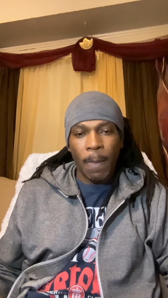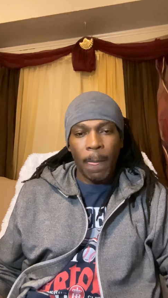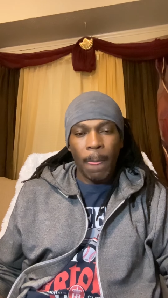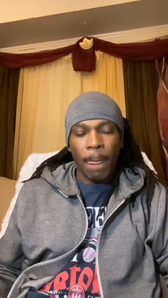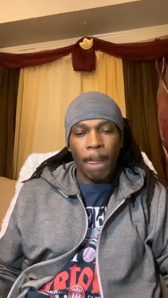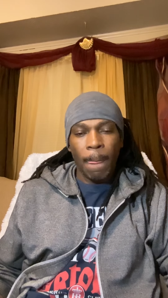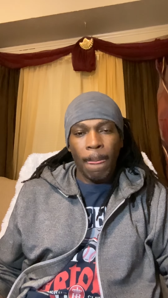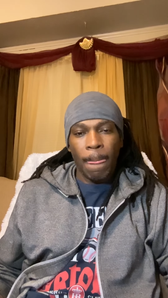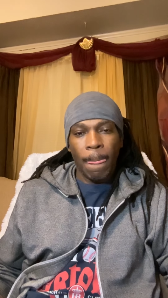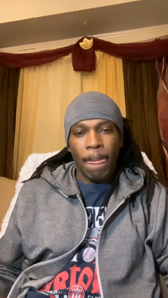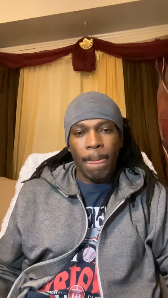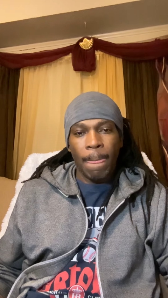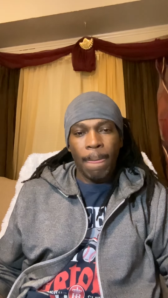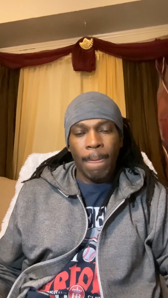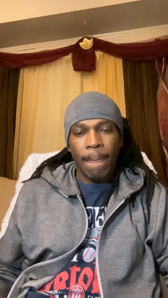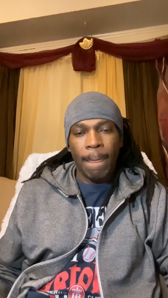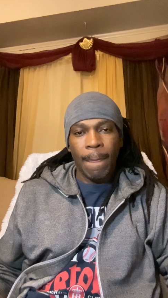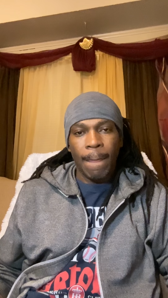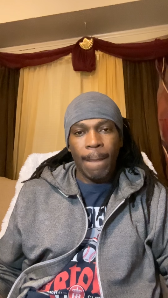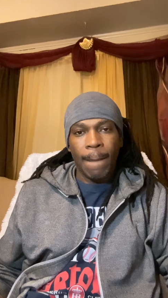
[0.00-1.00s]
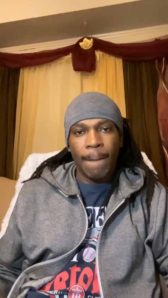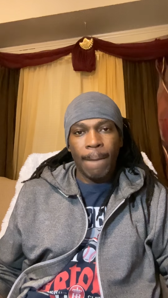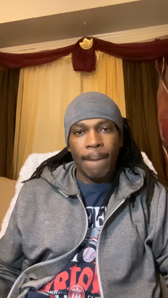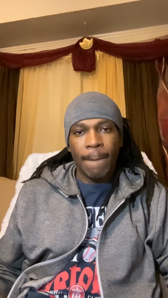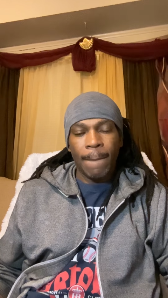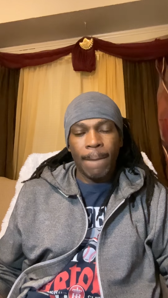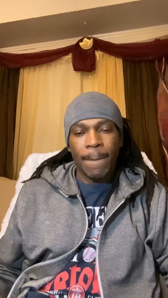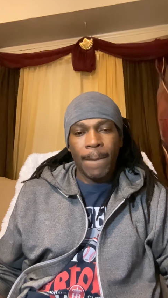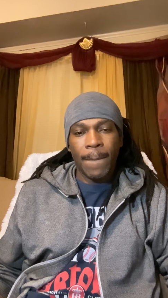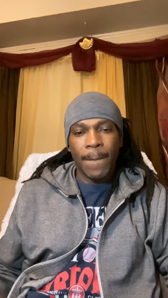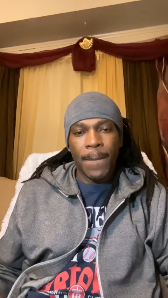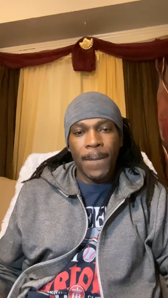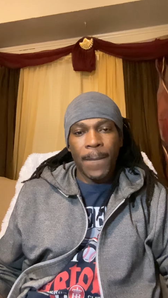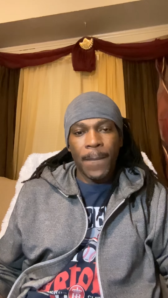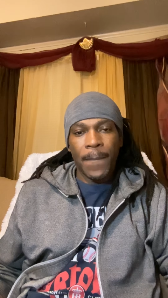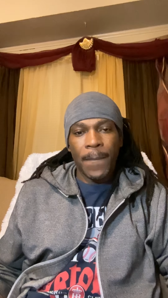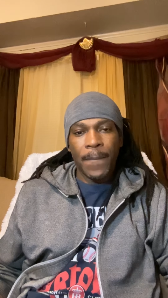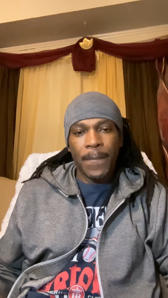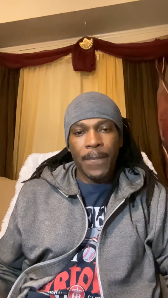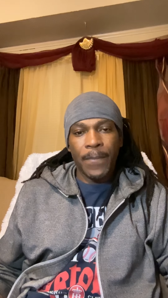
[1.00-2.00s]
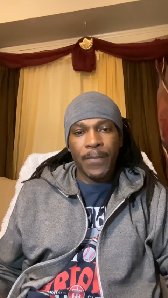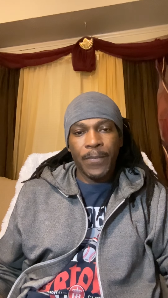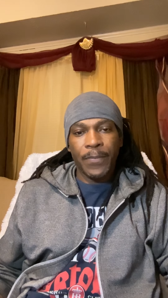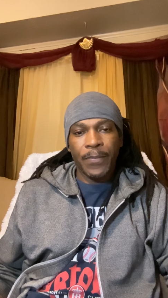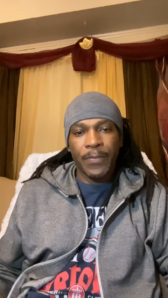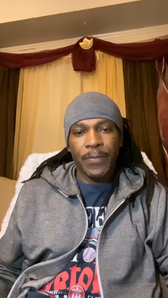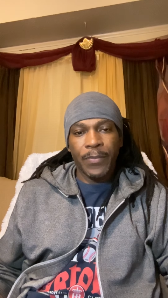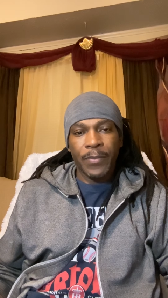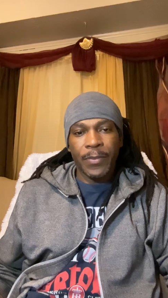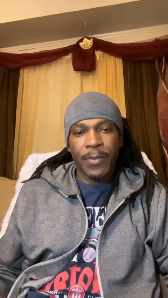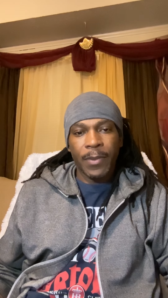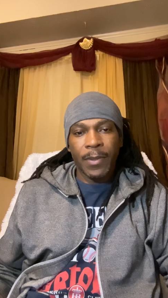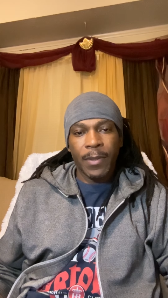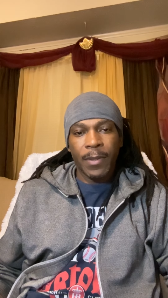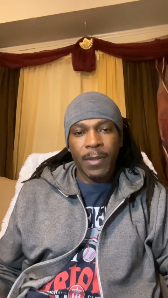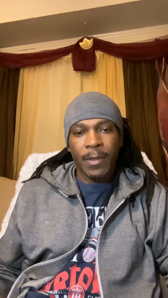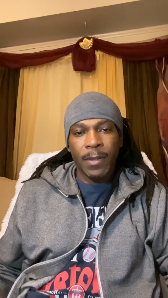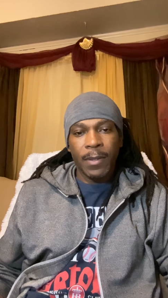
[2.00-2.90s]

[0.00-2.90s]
(silence)